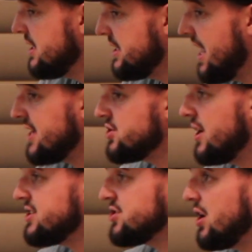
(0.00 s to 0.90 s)
Yeah, so I
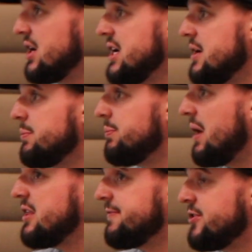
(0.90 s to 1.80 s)
started about
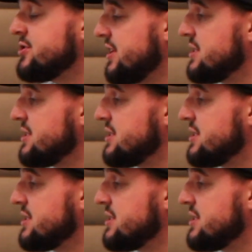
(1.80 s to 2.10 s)
the first 6